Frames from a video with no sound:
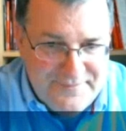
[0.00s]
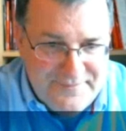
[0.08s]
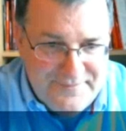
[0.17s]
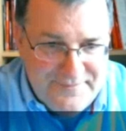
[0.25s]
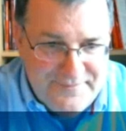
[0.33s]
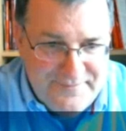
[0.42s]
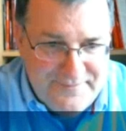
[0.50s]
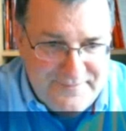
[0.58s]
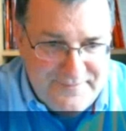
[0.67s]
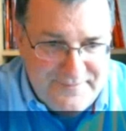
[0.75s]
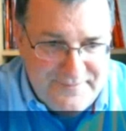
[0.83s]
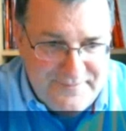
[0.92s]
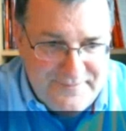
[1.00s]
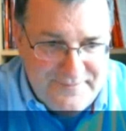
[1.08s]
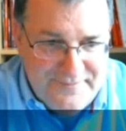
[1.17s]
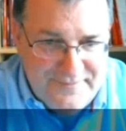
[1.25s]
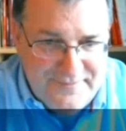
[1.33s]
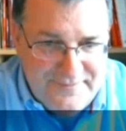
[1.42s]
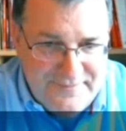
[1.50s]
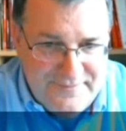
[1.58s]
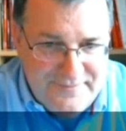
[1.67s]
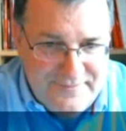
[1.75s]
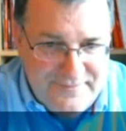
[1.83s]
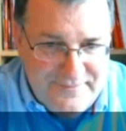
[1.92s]

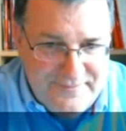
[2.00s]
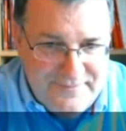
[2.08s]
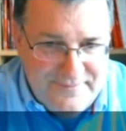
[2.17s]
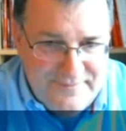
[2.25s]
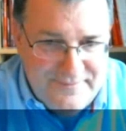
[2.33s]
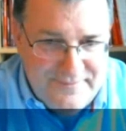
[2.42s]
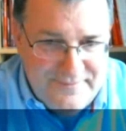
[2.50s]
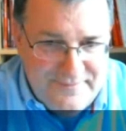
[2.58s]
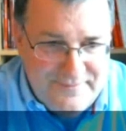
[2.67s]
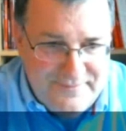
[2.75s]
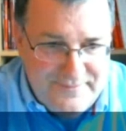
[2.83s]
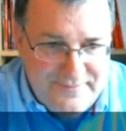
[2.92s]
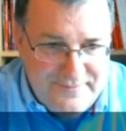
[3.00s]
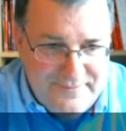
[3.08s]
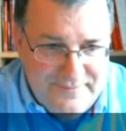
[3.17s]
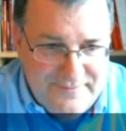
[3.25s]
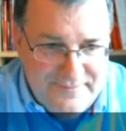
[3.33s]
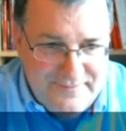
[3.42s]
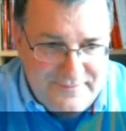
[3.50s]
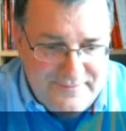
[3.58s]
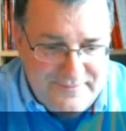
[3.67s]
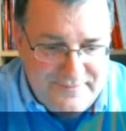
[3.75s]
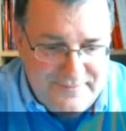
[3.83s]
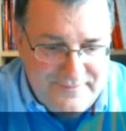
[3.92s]

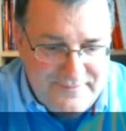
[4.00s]
(not speaking)